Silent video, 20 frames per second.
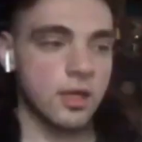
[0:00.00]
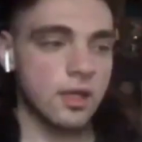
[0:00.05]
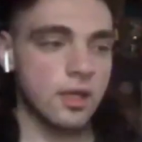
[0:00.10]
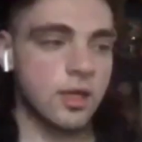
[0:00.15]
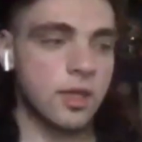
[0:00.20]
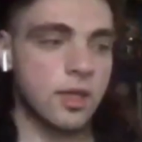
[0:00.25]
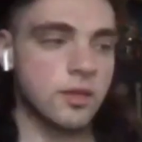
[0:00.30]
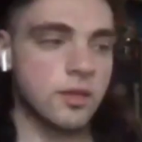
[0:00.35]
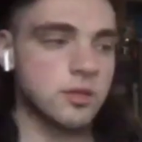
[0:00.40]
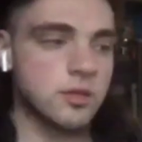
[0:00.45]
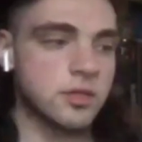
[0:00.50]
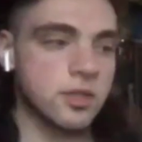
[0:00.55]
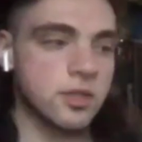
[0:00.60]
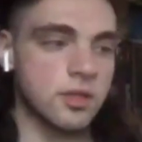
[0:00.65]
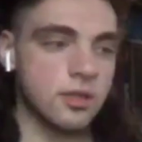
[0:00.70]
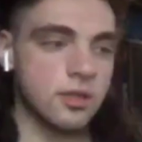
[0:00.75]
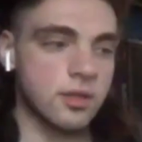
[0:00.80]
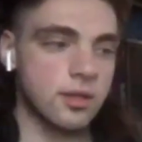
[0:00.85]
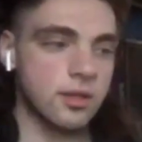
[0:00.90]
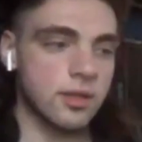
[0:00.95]
Yeah,
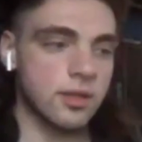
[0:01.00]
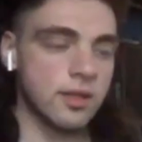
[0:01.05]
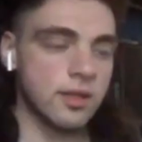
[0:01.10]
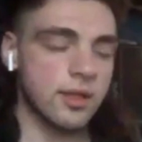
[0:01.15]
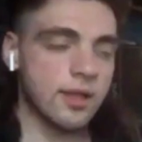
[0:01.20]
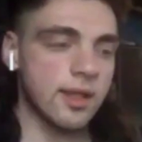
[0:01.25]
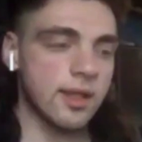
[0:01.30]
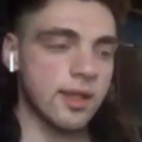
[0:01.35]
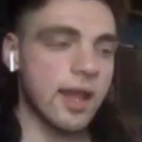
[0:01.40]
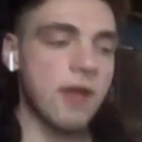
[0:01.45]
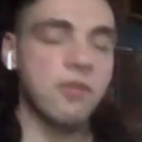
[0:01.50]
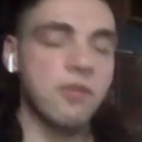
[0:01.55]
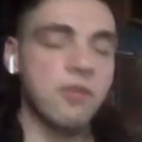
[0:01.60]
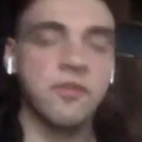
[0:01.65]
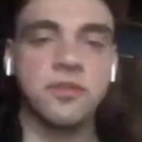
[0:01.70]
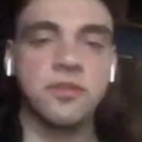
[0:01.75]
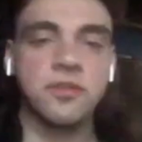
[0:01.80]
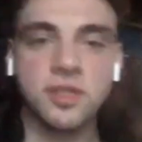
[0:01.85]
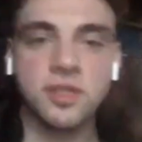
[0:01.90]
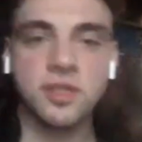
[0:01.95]
now it
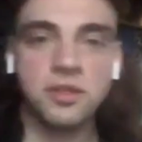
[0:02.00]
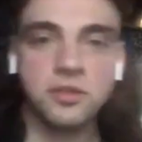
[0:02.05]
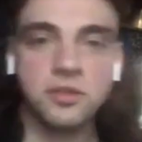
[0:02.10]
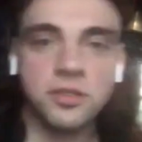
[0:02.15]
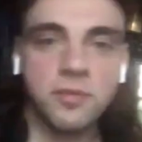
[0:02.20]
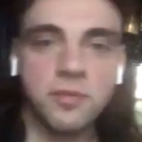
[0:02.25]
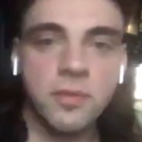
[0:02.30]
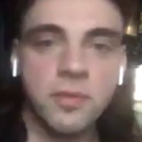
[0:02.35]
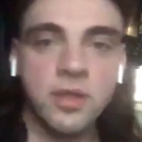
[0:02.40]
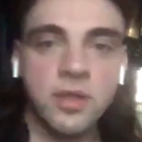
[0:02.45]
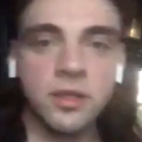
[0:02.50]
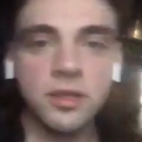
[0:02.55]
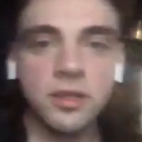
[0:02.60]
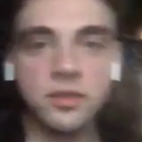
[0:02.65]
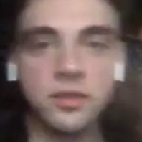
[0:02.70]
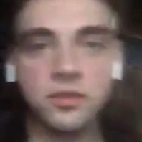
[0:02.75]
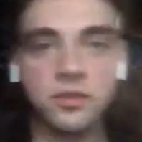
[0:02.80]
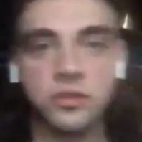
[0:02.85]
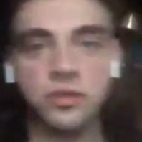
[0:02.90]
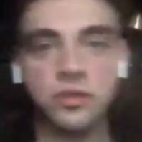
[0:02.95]
feels like there's a
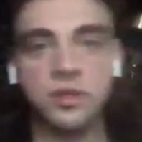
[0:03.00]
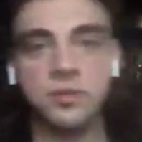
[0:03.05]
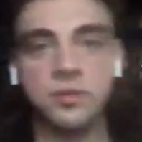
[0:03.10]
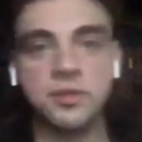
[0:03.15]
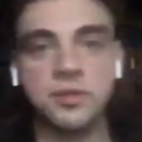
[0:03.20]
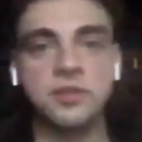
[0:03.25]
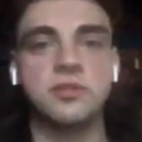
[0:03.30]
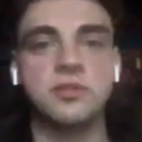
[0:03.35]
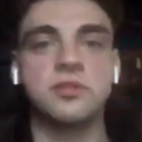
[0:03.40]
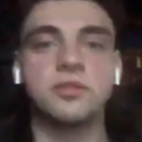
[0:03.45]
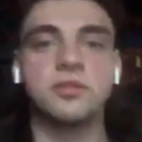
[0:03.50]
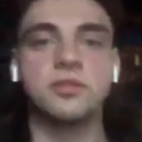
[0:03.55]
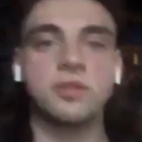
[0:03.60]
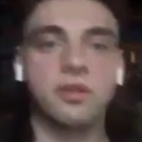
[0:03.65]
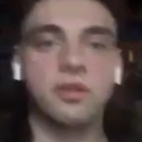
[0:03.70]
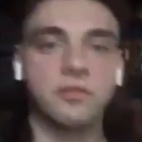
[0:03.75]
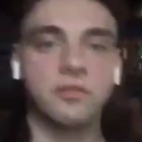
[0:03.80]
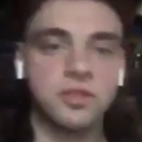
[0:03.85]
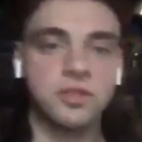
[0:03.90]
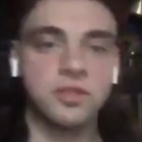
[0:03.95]
million streaming
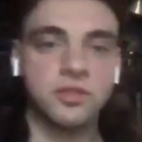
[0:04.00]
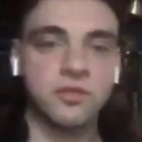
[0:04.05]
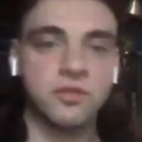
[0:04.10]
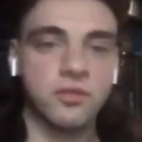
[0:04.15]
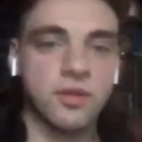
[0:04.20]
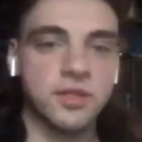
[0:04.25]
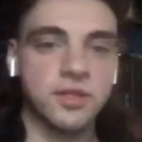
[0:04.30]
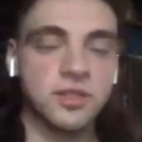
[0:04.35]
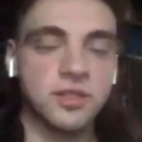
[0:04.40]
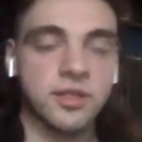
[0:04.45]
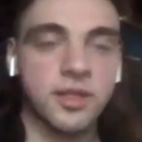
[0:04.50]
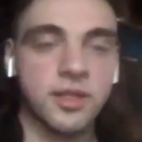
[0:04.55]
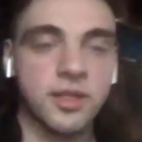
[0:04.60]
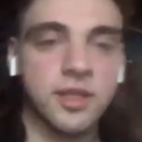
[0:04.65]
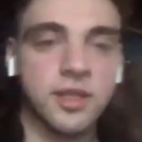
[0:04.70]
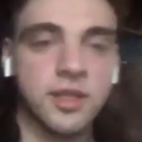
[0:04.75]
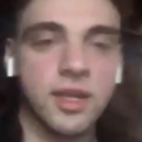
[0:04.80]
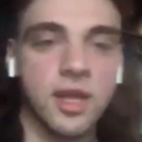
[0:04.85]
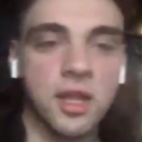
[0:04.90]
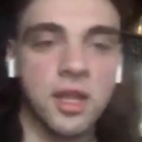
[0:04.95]
services for wrestling. Like
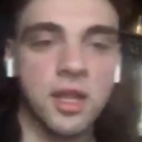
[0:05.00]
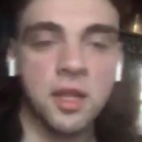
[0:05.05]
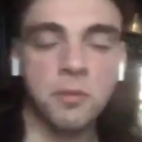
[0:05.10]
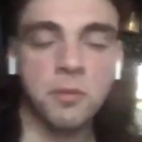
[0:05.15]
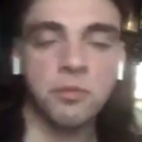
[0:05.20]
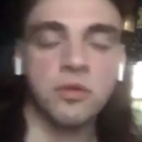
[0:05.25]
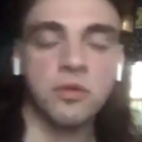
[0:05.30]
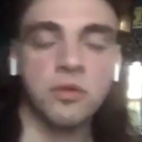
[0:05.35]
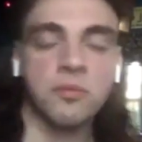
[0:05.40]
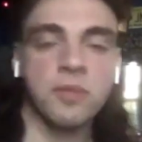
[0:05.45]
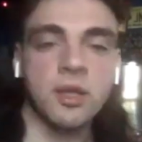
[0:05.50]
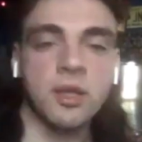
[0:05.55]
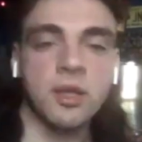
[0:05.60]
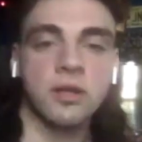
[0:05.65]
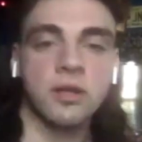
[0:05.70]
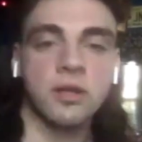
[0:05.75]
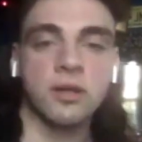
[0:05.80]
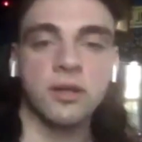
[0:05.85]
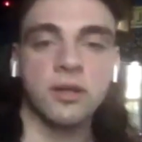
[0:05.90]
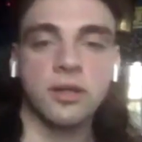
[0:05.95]
they got like
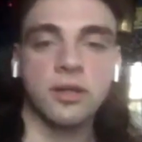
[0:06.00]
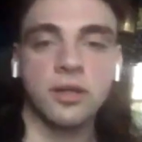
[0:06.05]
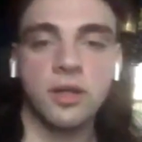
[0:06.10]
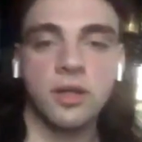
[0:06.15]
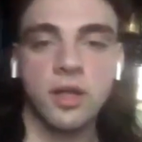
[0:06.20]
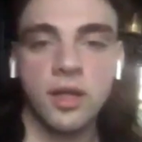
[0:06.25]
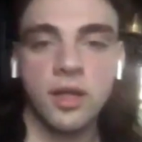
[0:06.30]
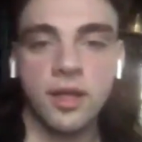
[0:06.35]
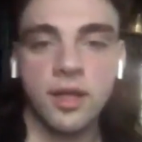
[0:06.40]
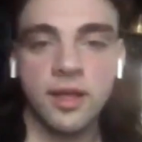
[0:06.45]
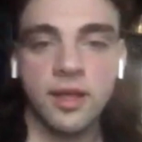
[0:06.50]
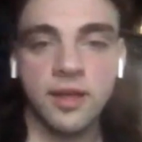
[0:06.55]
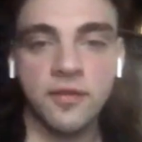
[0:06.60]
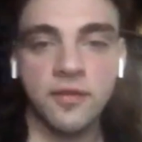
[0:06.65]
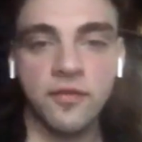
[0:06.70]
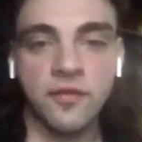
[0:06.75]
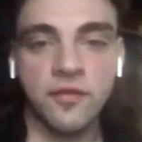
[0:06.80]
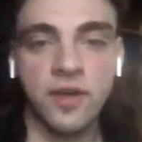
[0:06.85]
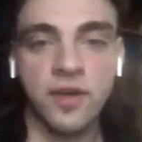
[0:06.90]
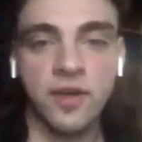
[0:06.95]
Premiere and
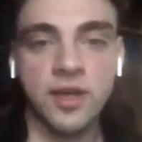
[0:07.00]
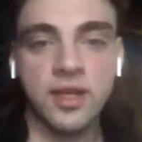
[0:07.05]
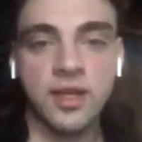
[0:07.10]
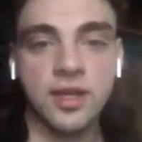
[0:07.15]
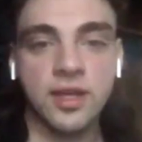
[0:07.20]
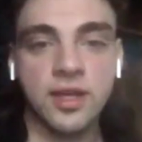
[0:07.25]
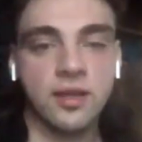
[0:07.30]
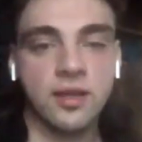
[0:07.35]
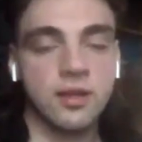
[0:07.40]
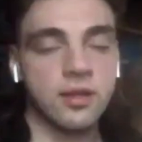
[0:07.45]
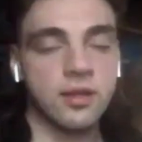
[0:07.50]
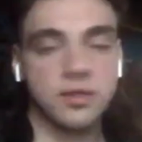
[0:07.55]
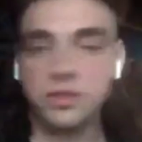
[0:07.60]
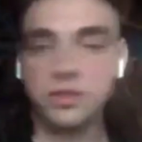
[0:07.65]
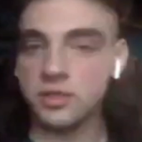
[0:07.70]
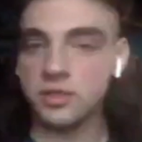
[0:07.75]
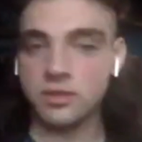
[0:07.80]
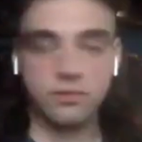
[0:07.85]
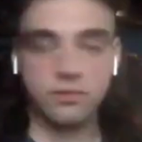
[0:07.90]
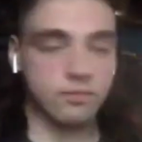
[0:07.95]
Fight, and it's
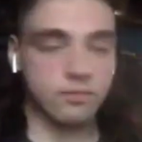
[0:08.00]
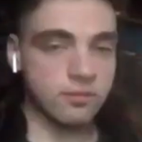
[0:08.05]
just